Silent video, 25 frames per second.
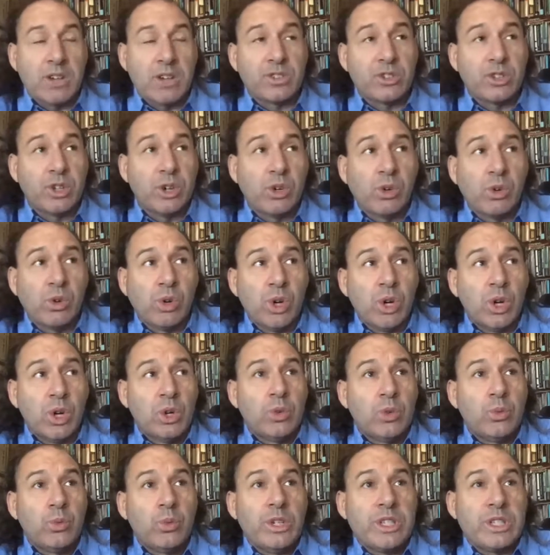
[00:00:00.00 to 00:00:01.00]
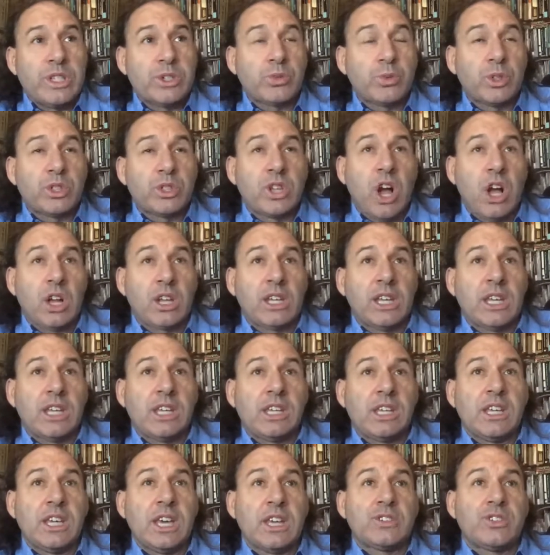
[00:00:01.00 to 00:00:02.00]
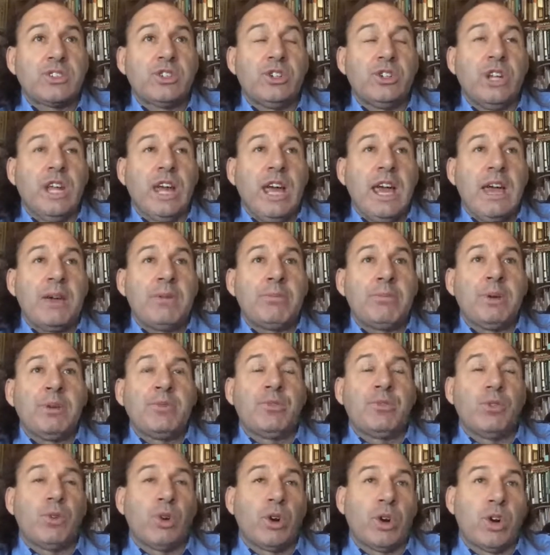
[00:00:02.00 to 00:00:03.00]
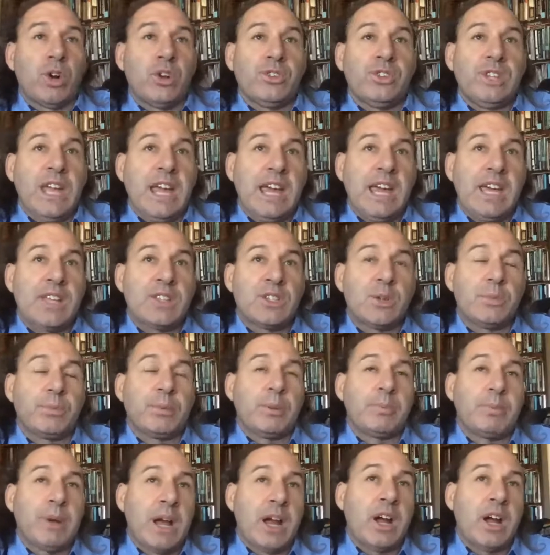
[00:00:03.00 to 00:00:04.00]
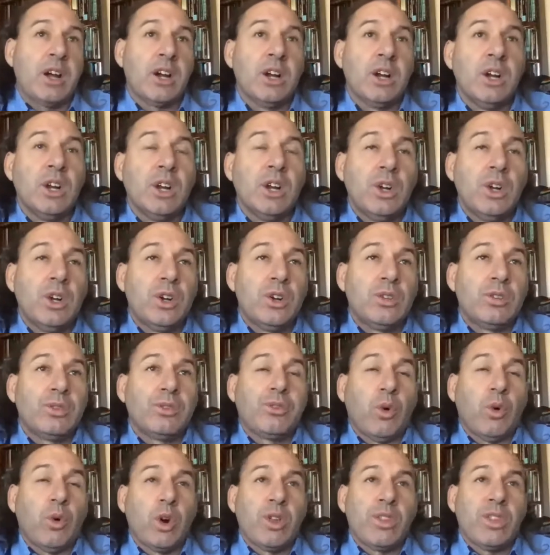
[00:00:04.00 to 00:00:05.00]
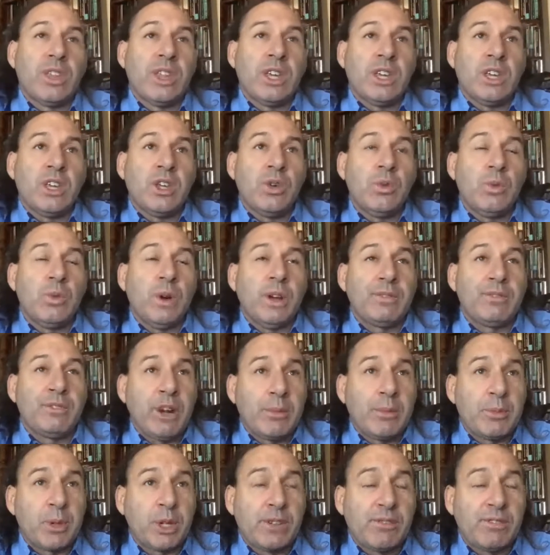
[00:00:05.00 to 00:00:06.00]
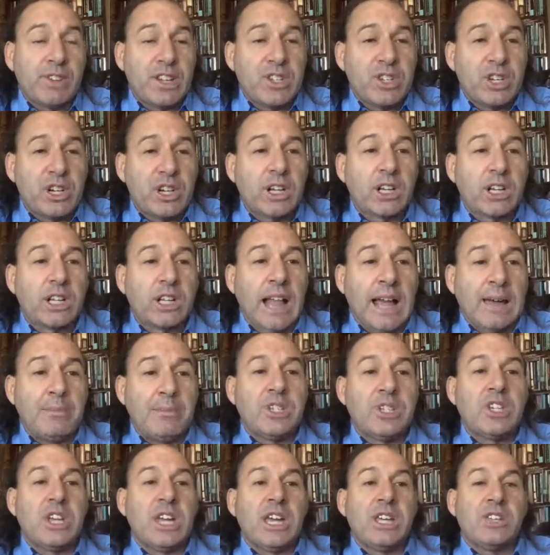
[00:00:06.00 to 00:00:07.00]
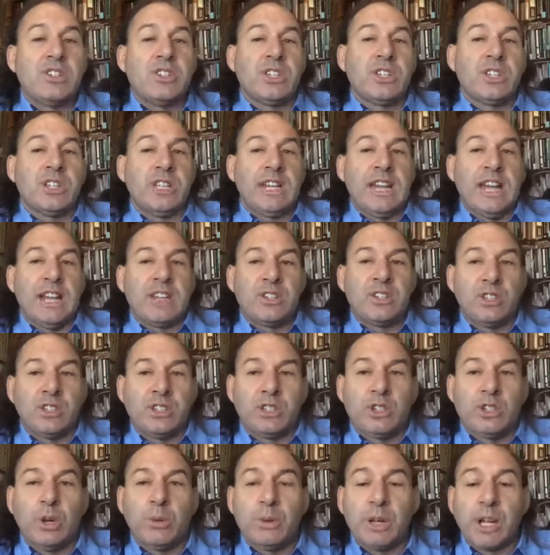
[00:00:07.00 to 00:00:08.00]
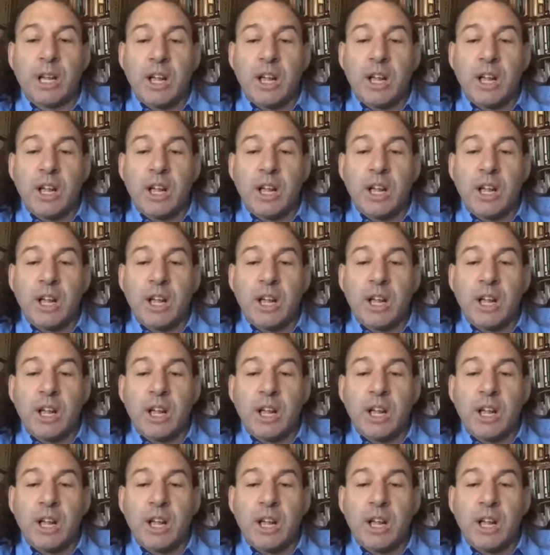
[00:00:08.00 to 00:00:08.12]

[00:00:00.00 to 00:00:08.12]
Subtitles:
So we just were talking yesterday before Earth Day to prepare for the UN Framework Convention on Climate Change and the nationally determined